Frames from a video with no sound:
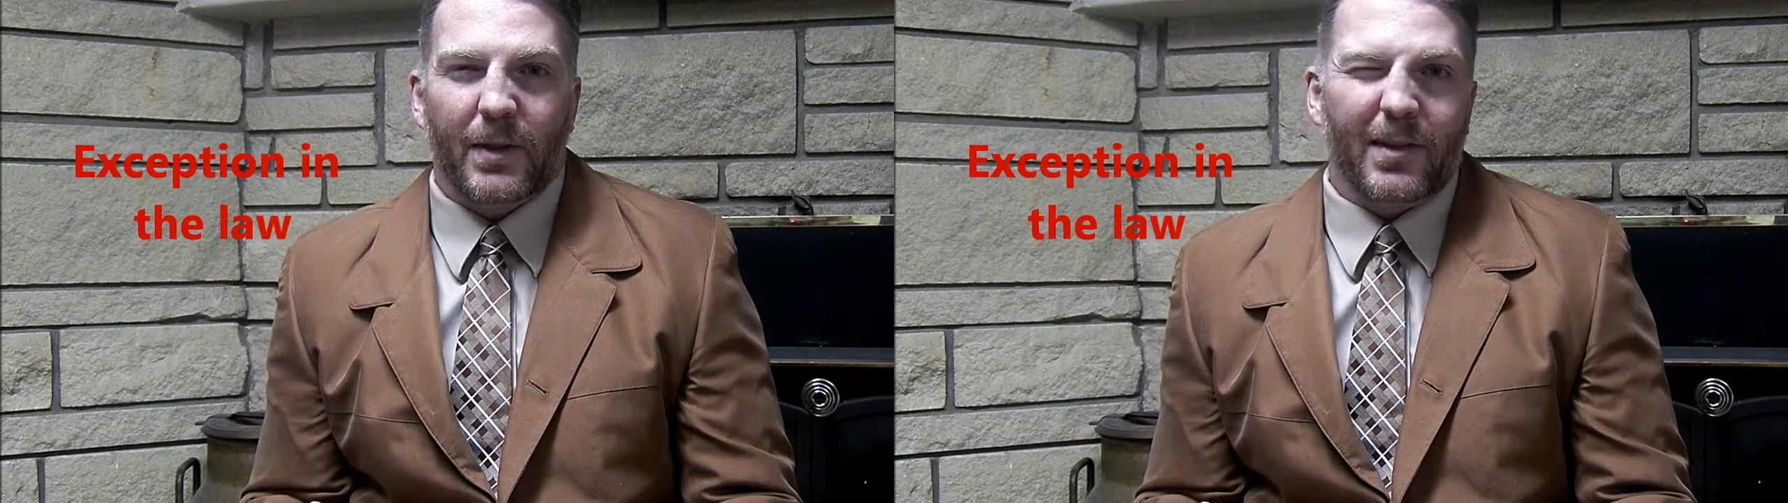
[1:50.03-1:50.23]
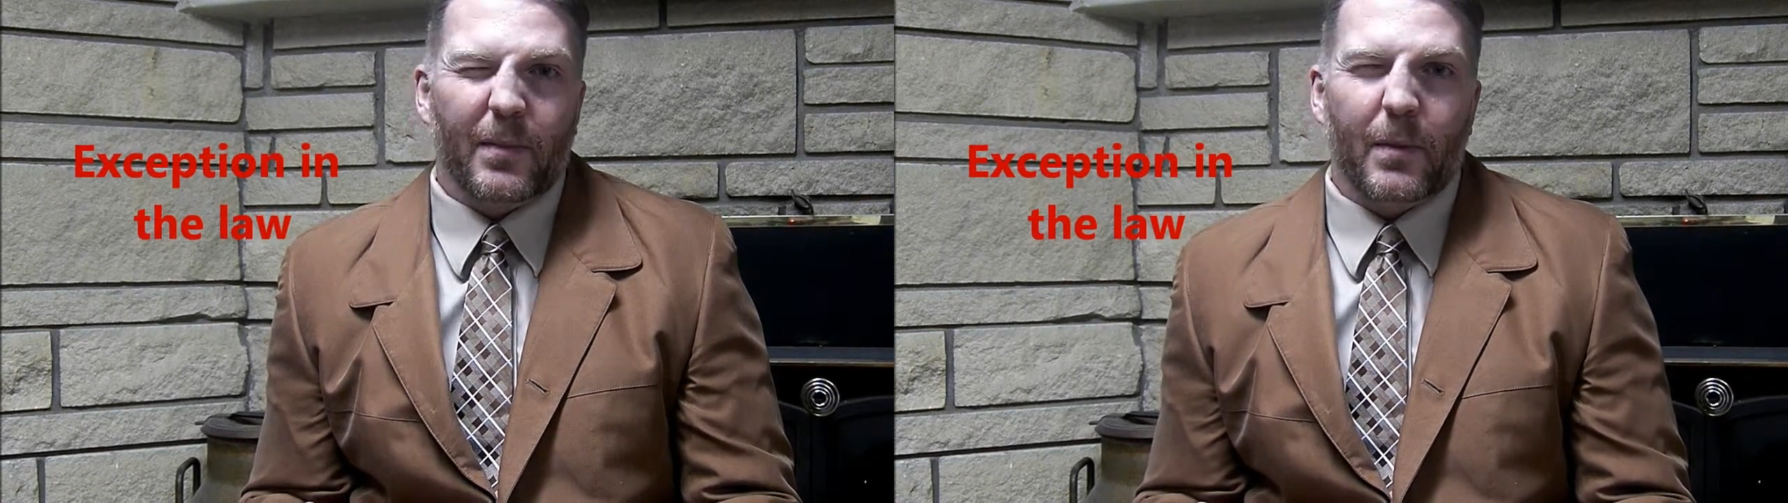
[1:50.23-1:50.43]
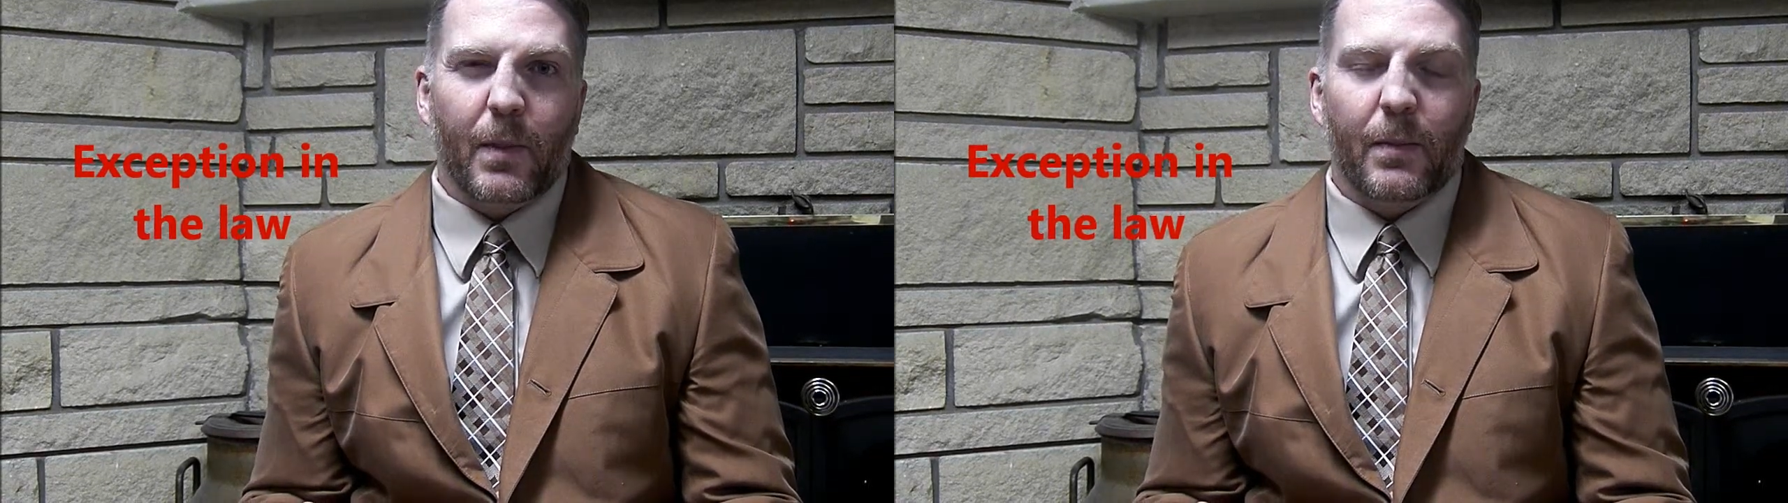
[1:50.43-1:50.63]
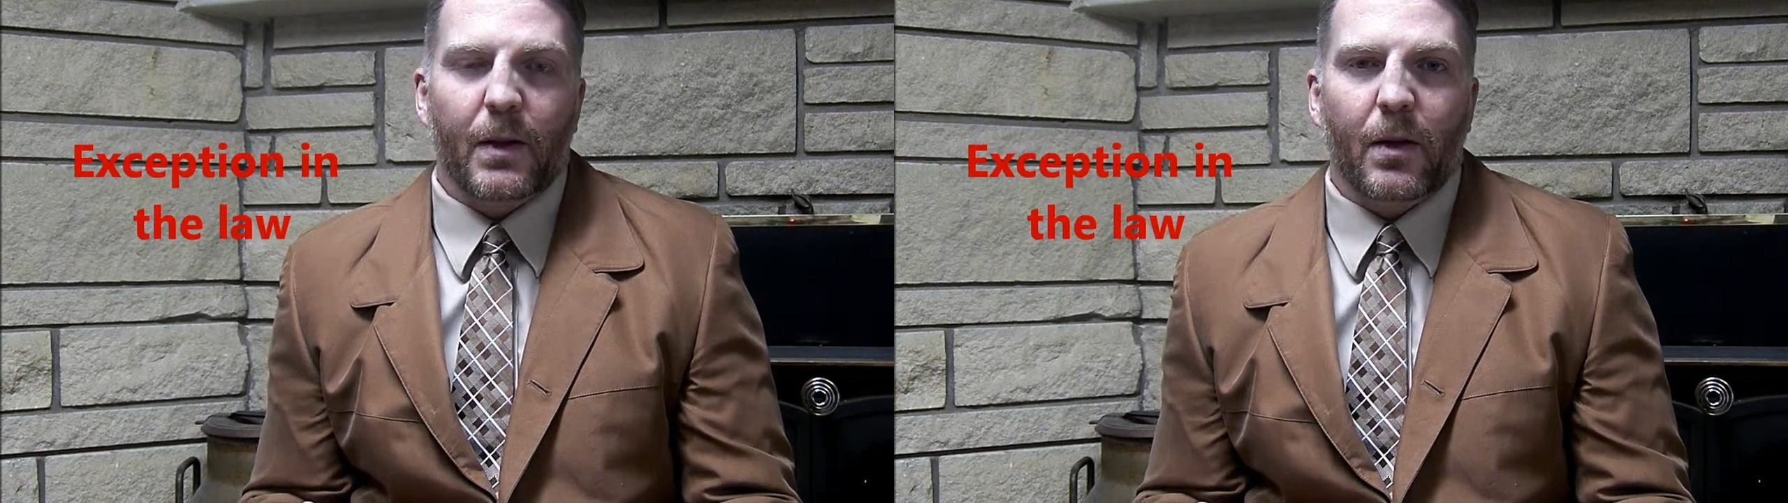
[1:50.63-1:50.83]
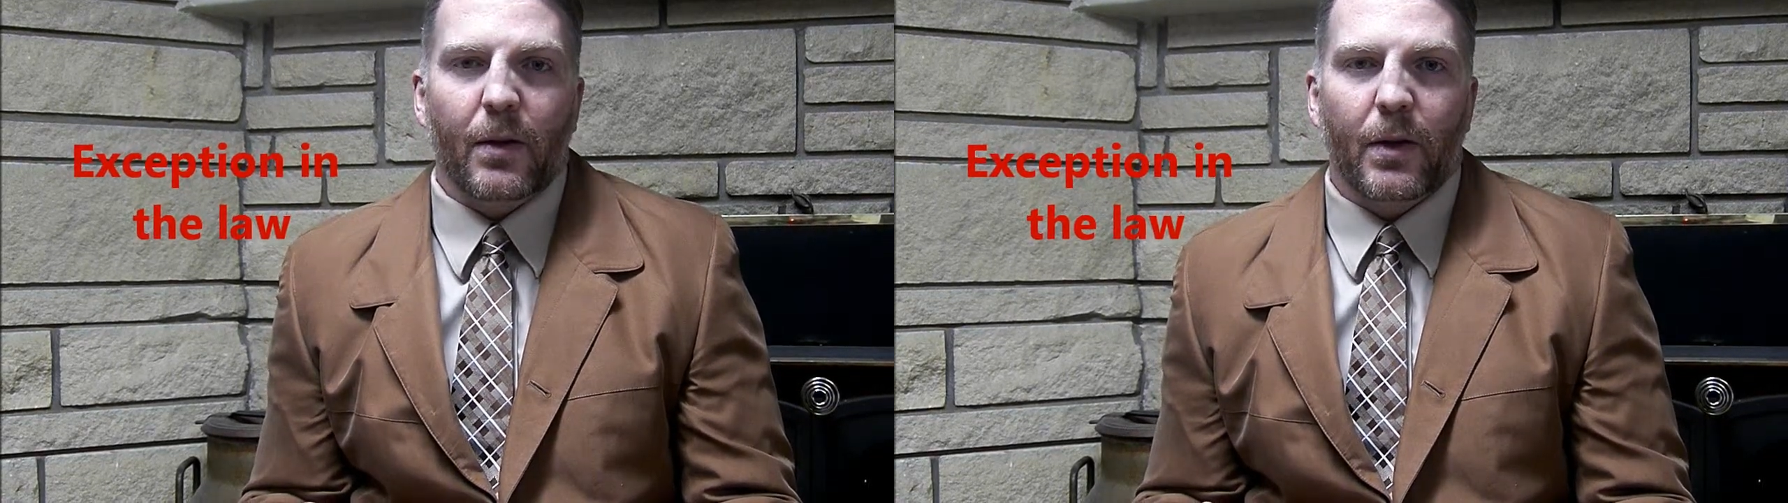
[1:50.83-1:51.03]
something maybe
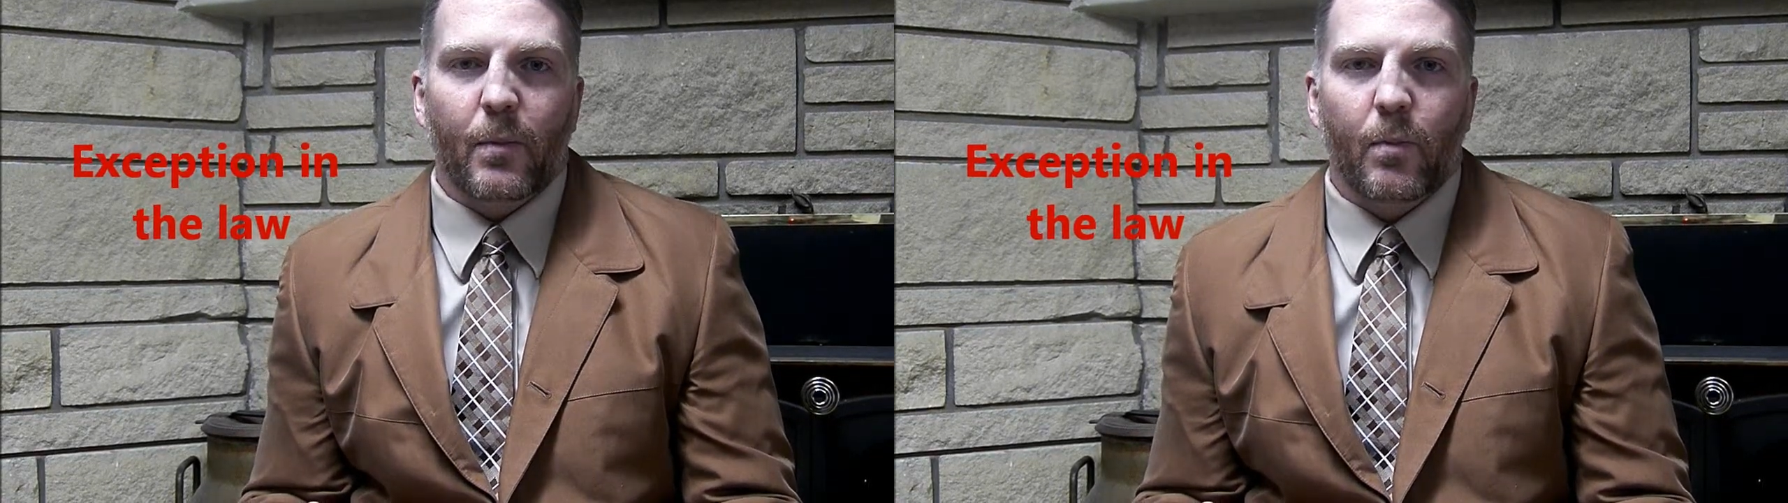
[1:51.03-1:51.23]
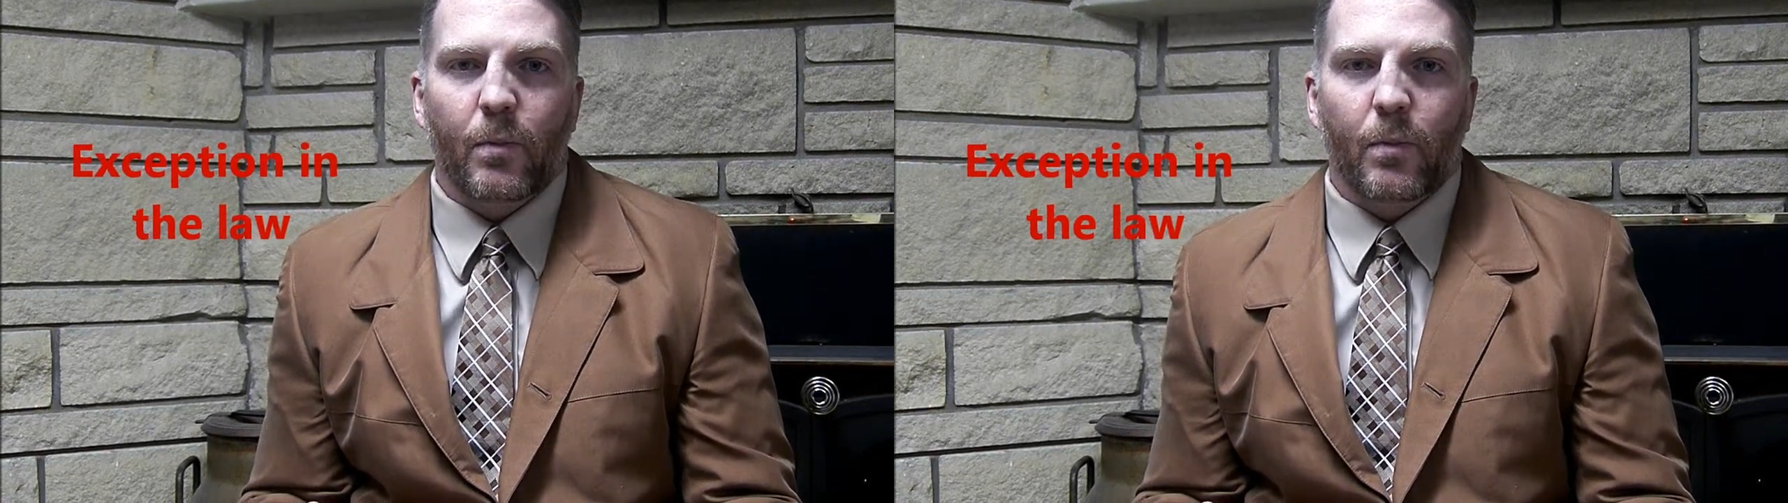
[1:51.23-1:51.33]
called a